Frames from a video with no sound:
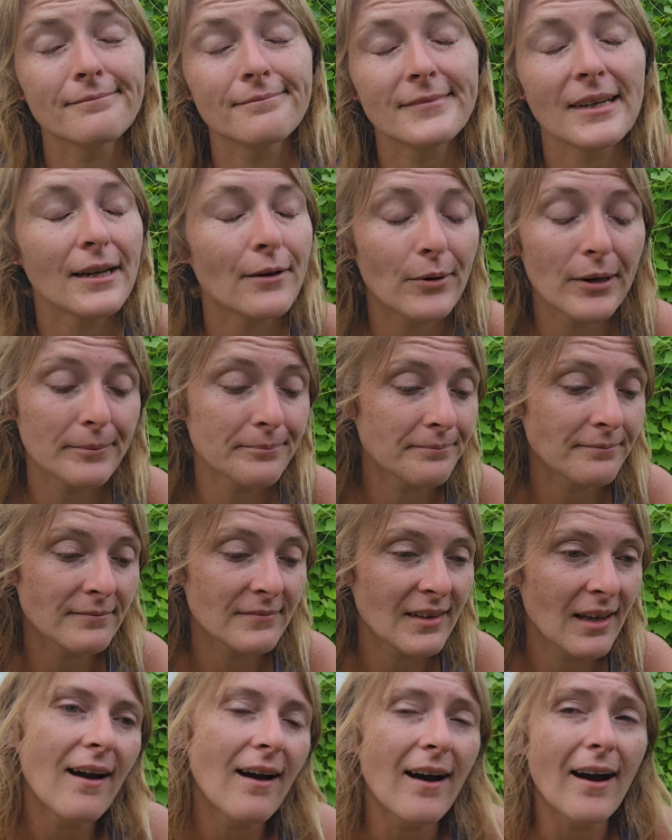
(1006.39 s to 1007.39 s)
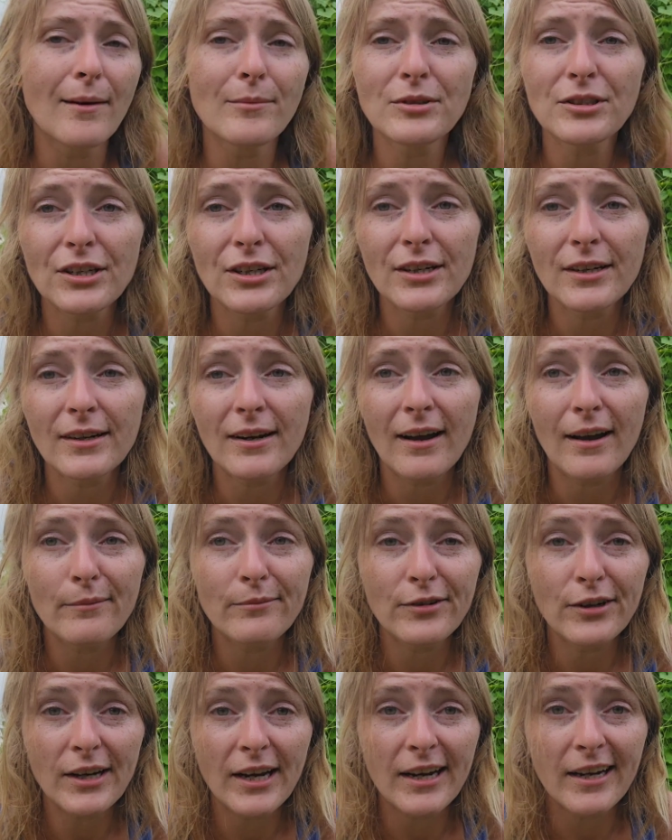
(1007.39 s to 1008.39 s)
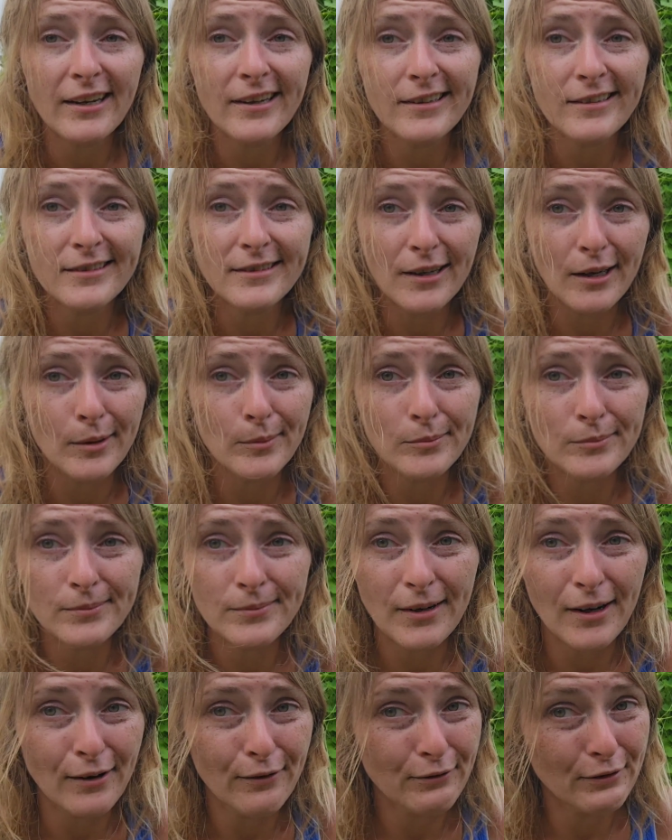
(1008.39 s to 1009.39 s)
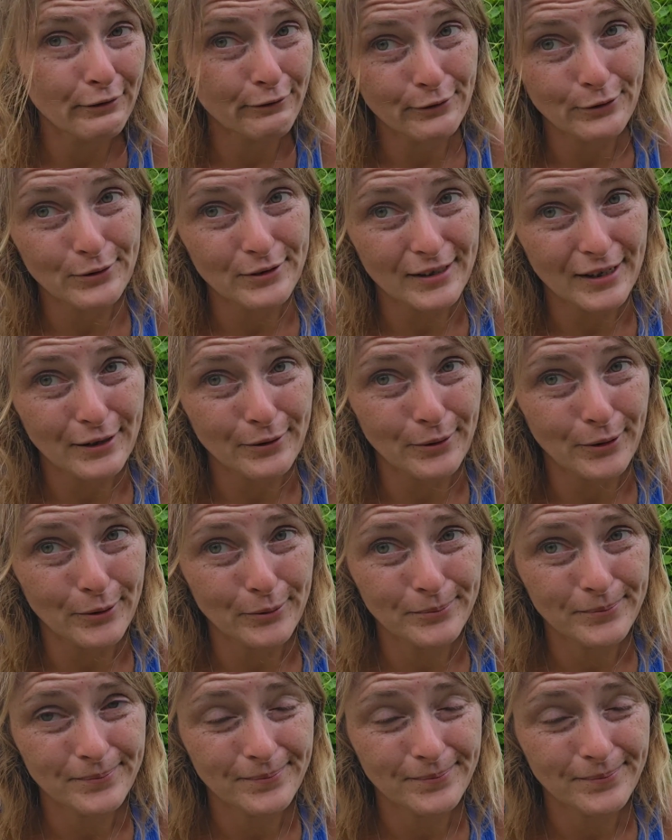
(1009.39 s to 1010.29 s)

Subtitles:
Anyway, I'm sure I'm forgetting some of the fruits that I grow.